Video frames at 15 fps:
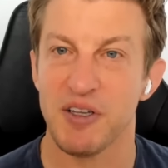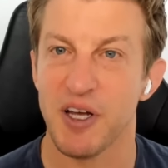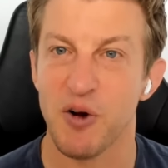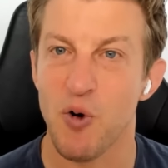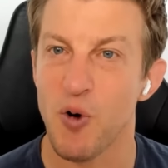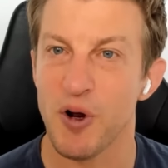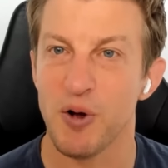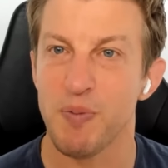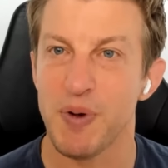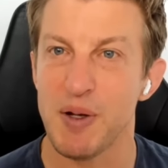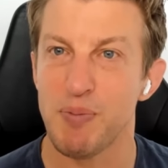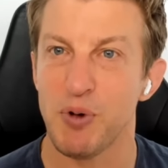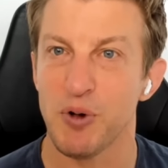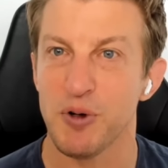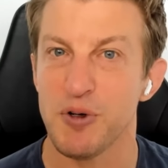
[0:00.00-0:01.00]
Like, oil
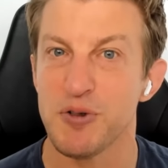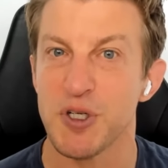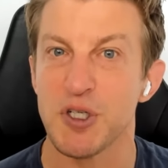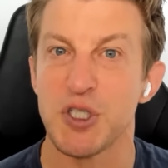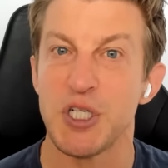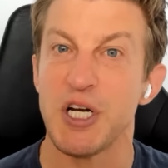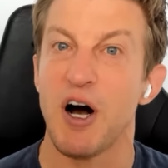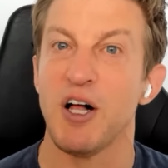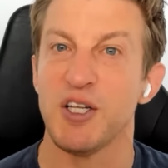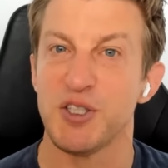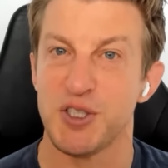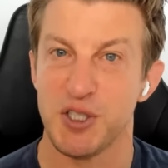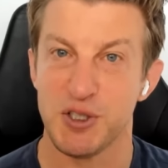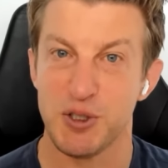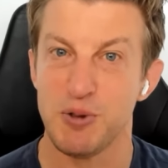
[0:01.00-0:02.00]
people are using
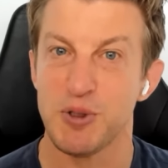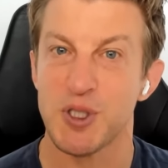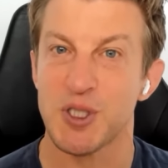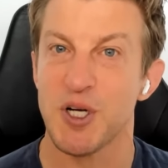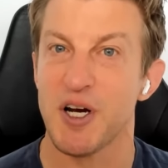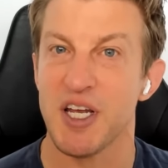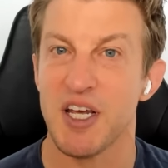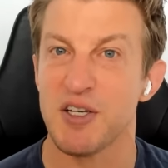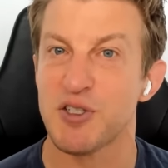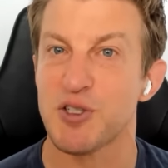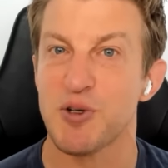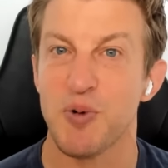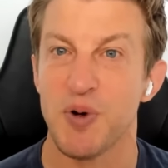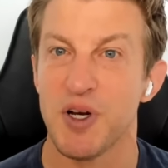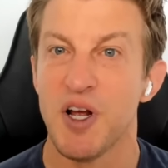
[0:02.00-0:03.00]
geologists who study
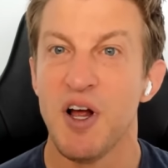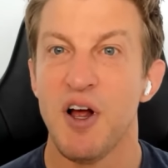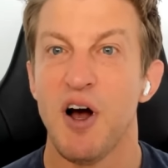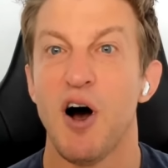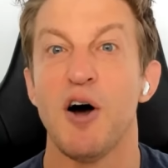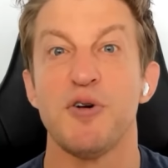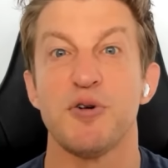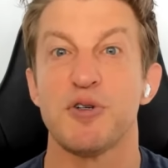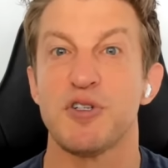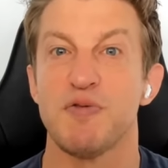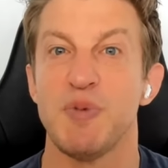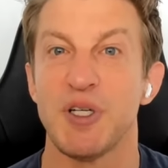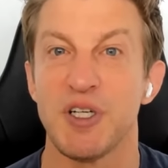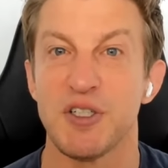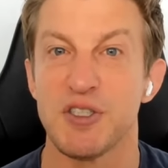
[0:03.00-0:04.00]
history hundreds
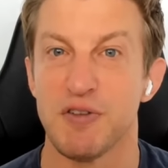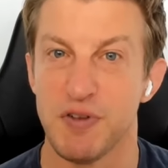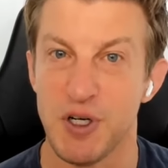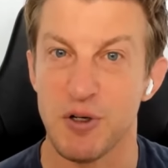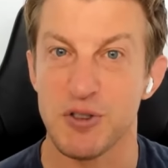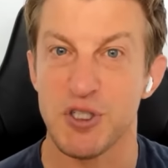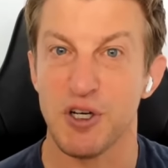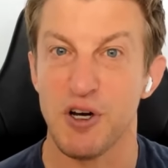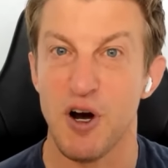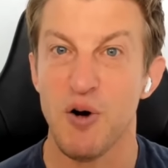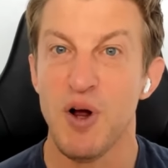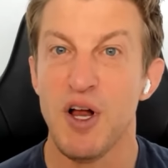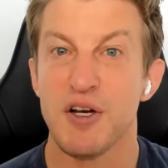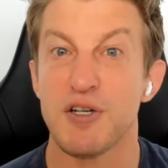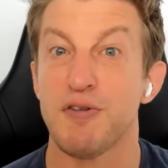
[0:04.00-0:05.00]
of millions of years
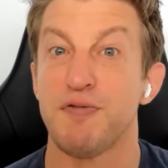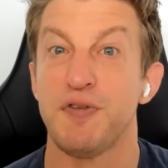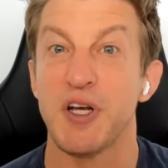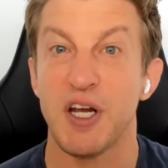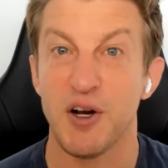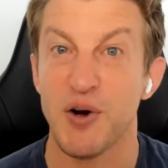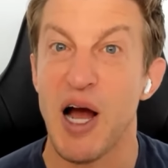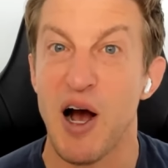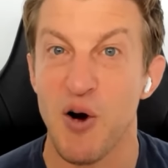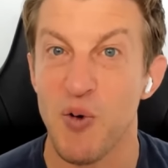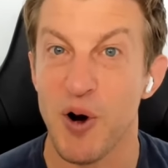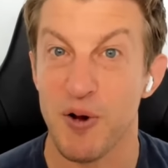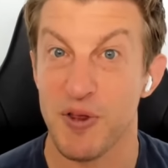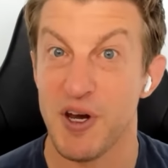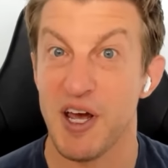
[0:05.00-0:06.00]
ago to figure out
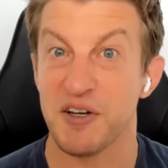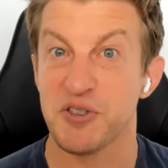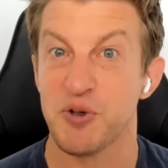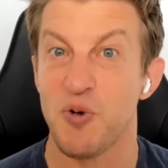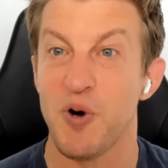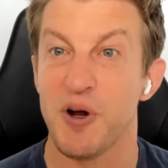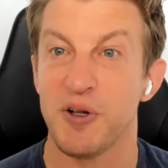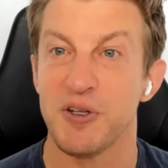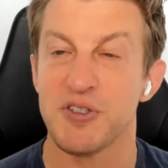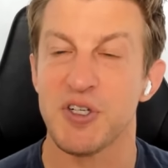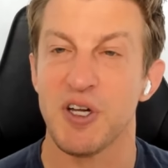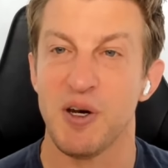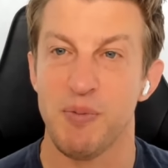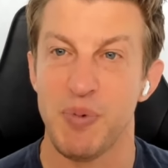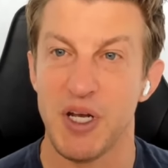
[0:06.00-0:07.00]
where the next oil is
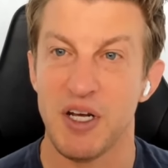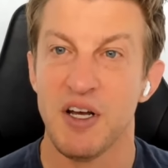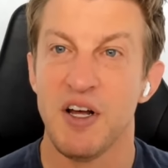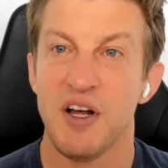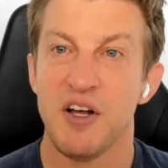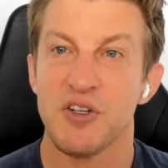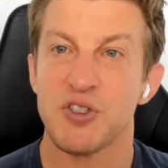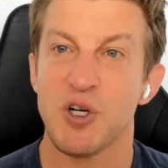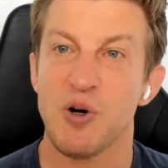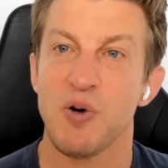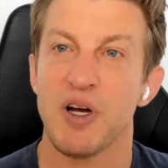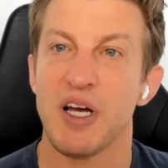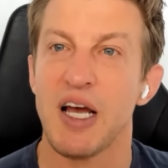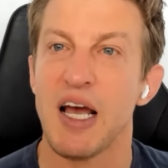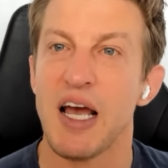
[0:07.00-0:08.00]
going to be.
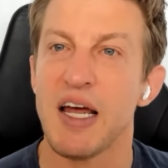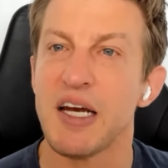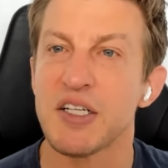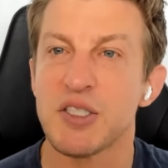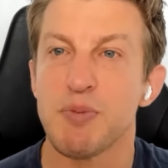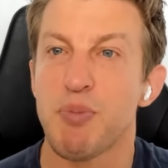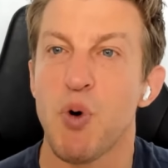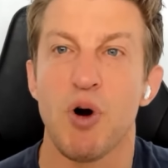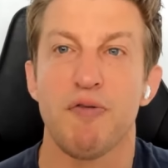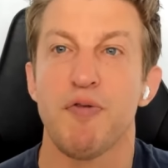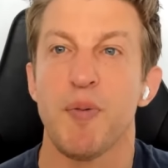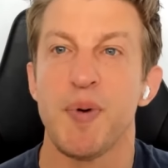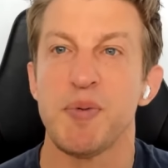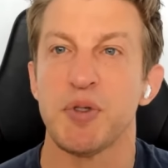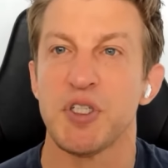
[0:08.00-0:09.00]
So, and it's important
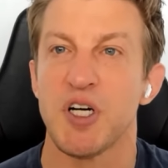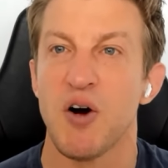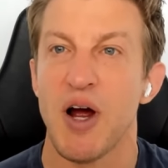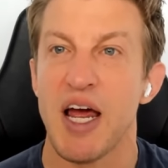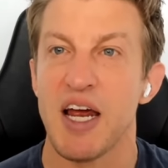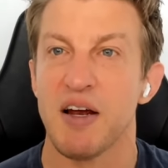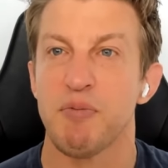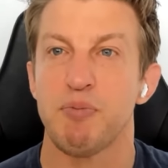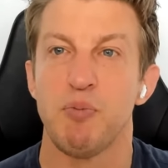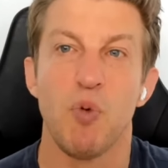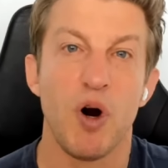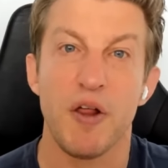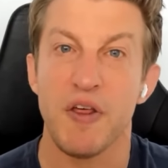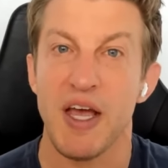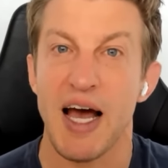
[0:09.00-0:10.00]
for people to know, hey,
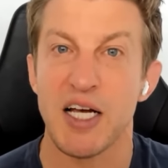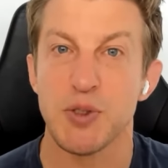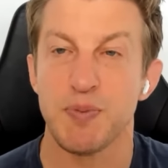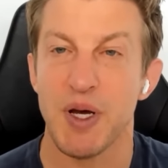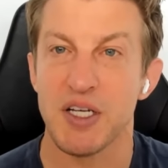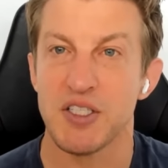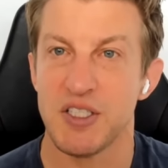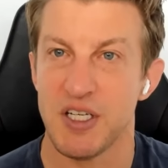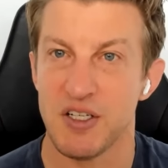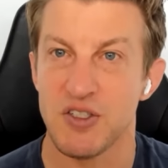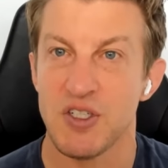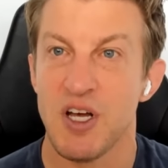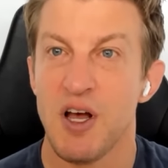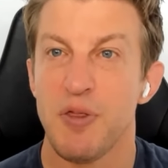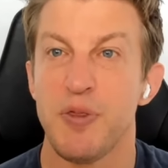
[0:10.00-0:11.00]
one of the aspects
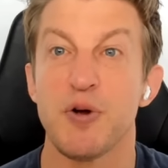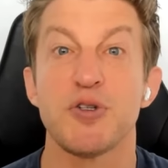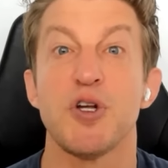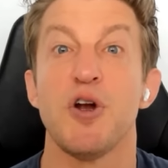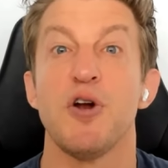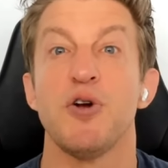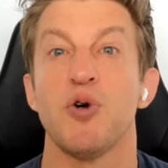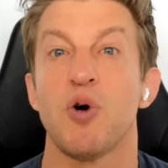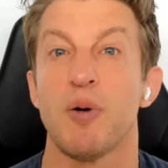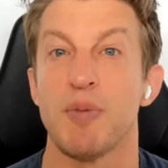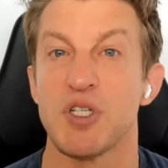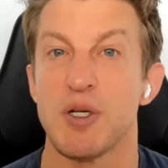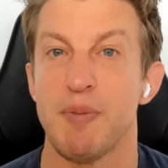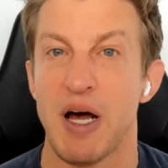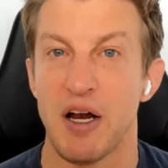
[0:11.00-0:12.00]
is there's an
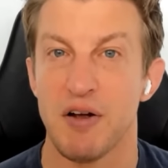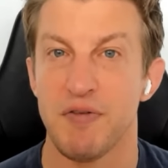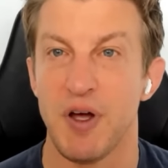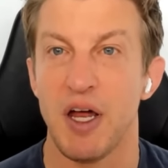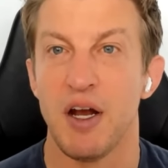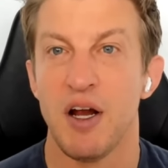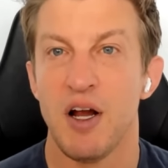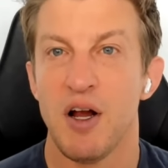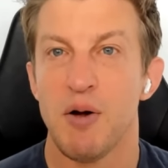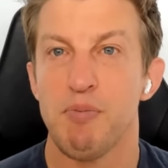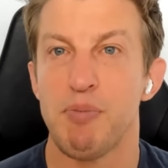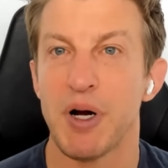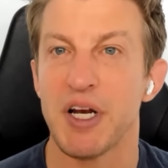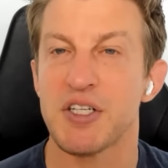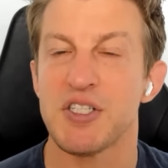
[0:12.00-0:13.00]
enormous amount of it,
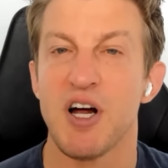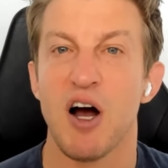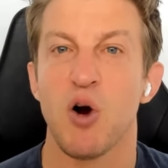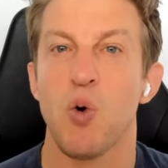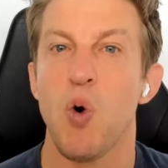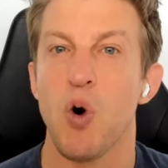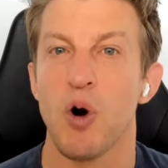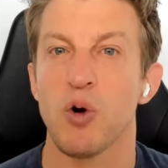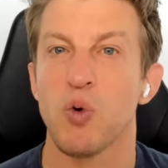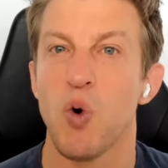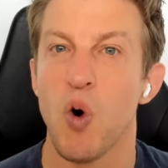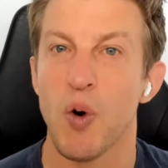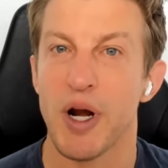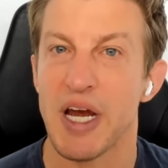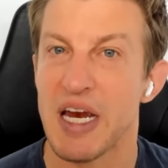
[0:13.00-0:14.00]
but it's not quote
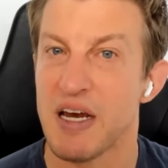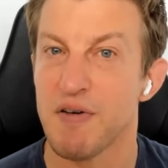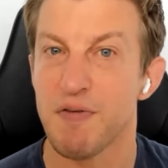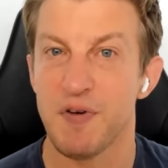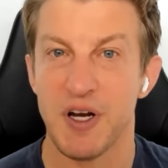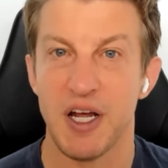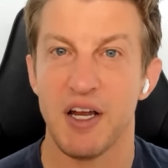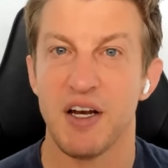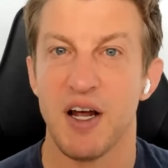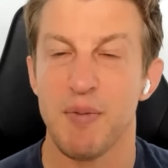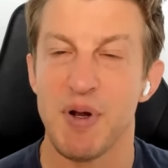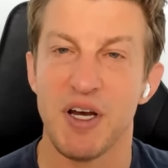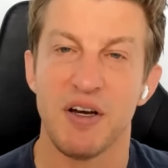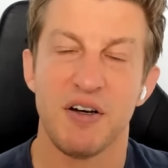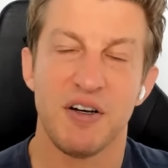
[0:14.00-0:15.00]
unquote infinite. I
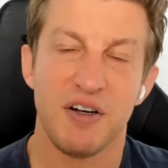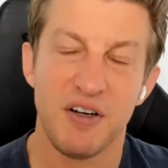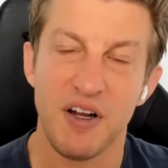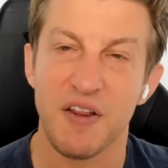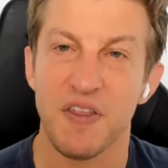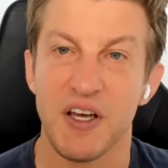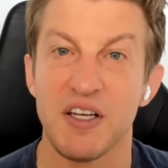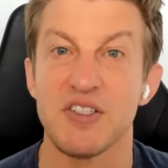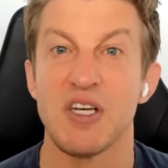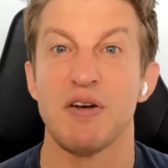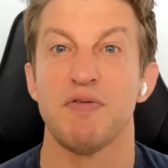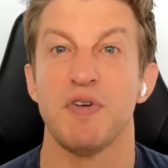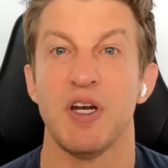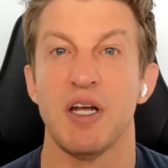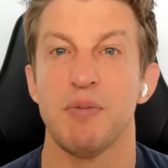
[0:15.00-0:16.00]
mean, nothing is
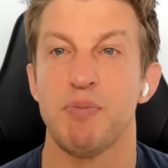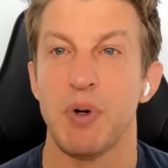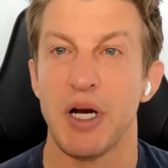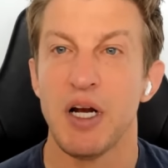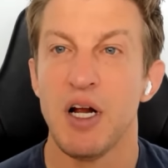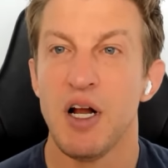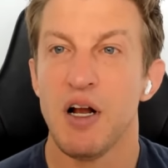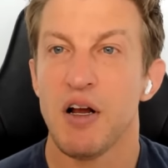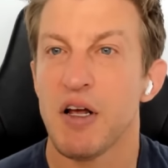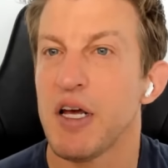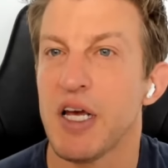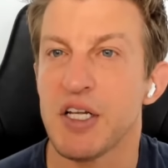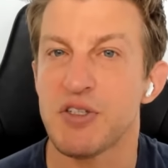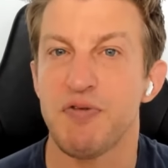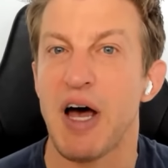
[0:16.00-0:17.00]
infinite, but
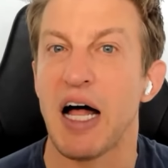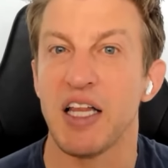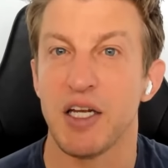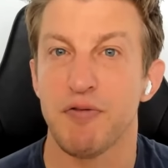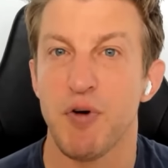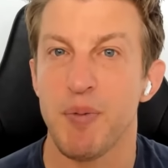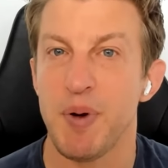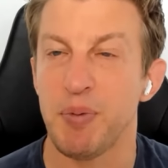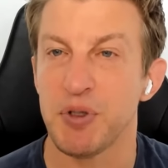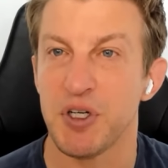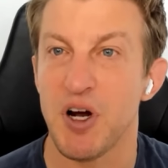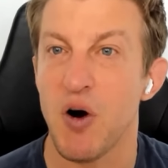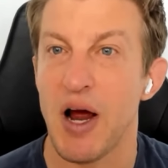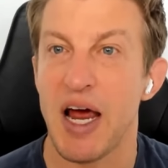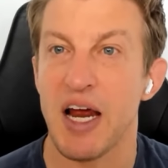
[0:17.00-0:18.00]
it's valid for people to
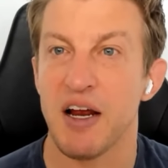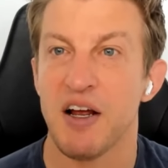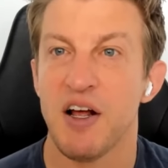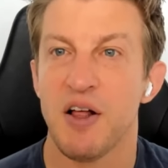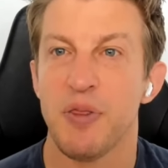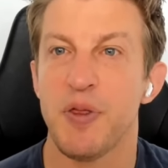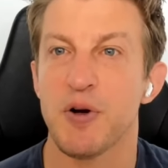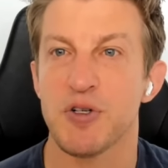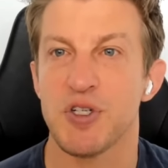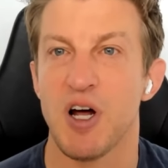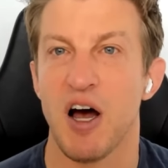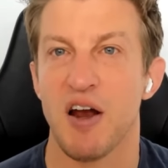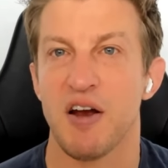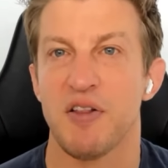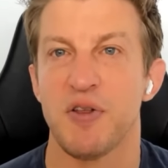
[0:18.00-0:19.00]
know, hey, there's
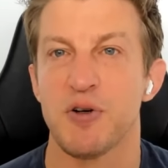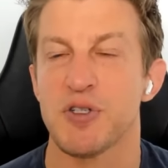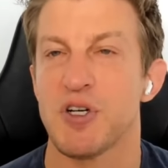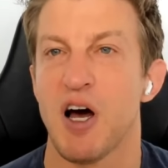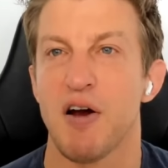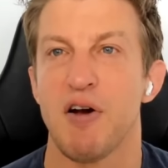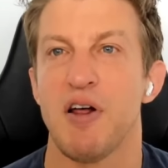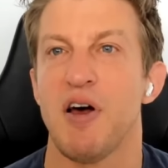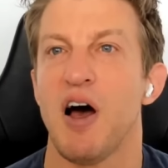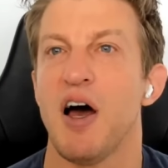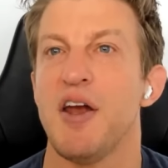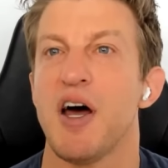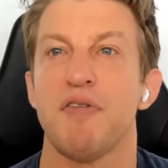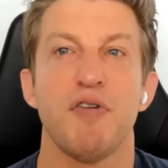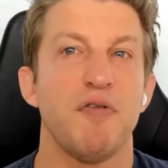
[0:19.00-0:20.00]
not
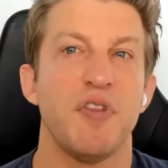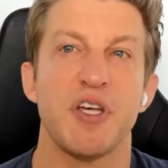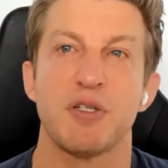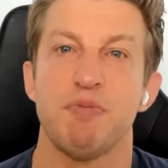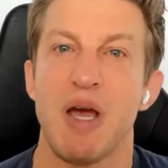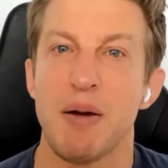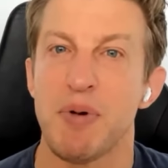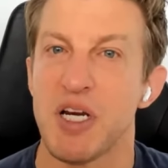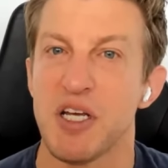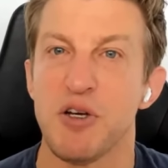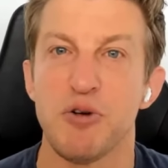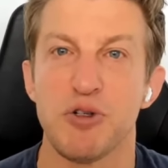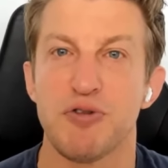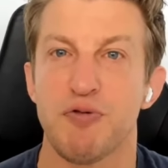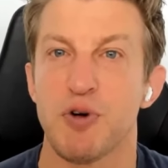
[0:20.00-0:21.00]
enough of this maybe to
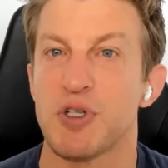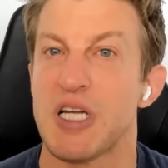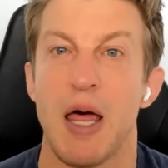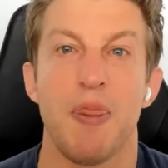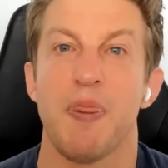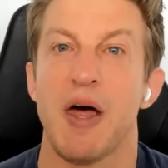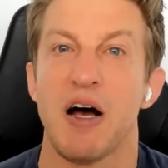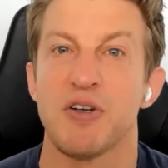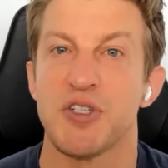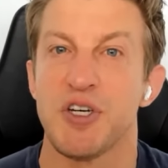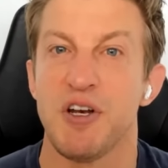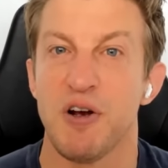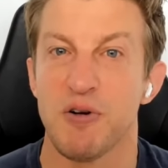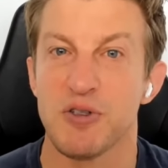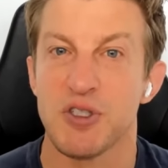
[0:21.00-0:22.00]
use for
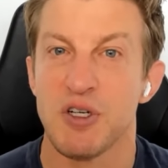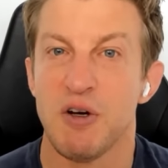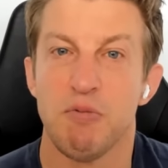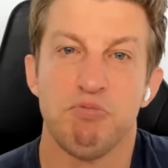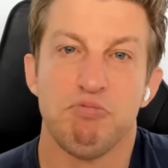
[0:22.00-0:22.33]
10,000 years.